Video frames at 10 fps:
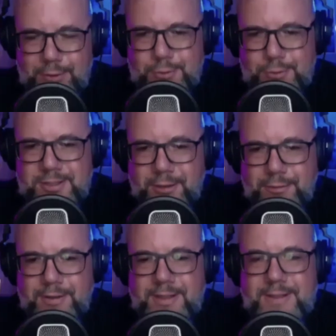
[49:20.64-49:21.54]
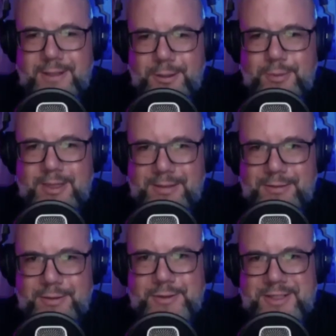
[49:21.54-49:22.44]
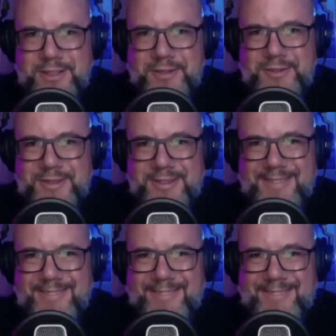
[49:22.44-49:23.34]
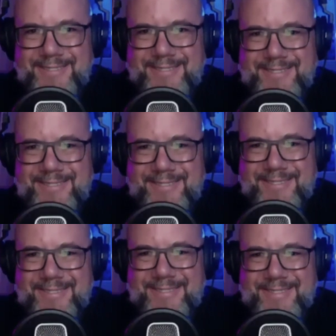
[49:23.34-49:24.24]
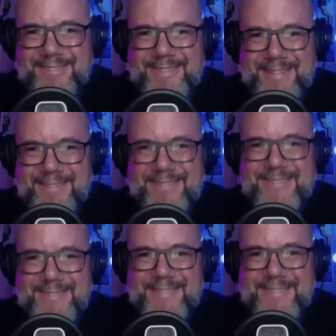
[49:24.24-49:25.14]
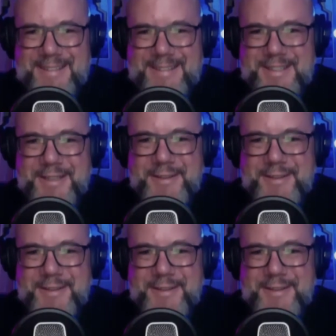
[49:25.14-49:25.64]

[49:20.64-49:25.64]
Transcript: yourself until you believe in yourself. Mm. Huh? That's it.